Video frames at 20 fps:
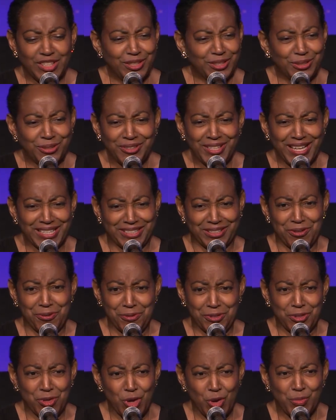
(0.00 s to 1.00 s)
you're not
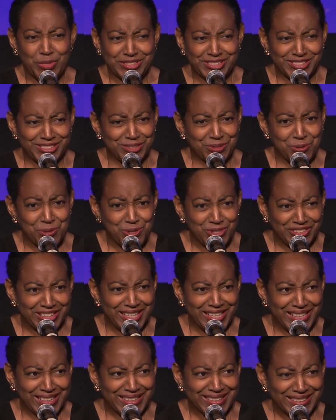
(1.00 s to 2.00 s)
going home, it's a school
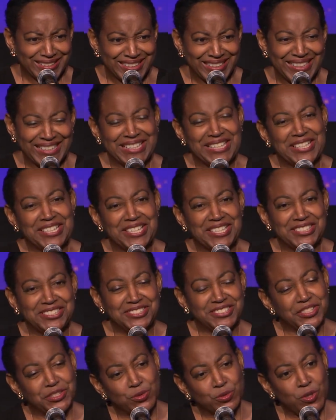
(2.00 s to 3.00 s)
day. She
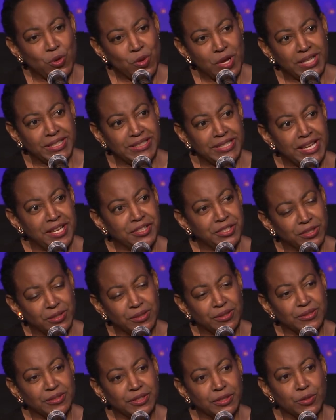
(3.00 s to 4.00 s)
said, you go on down to
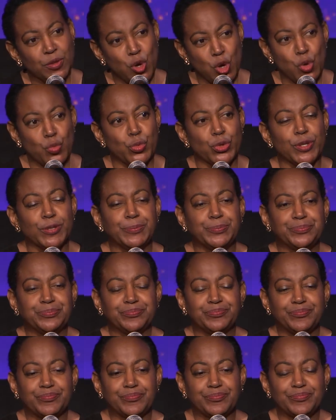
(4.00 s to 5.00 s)
your homeroom.
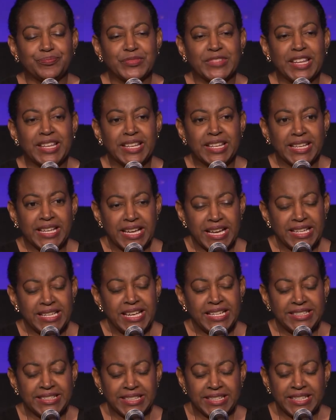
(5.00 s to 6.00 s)
And
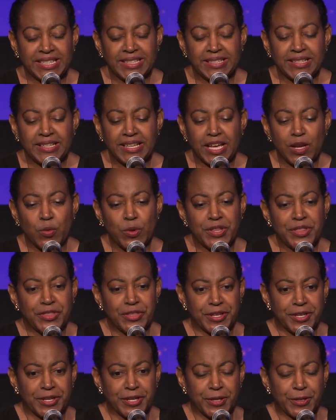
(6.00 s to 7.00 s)
I did. I went
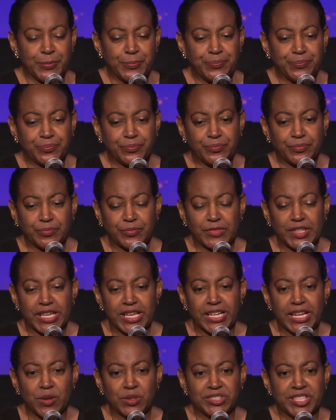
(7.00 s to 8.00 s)
there
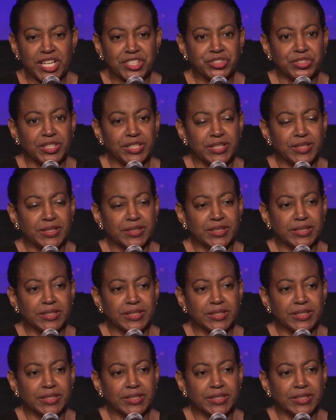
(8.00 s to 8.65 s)
and I was actually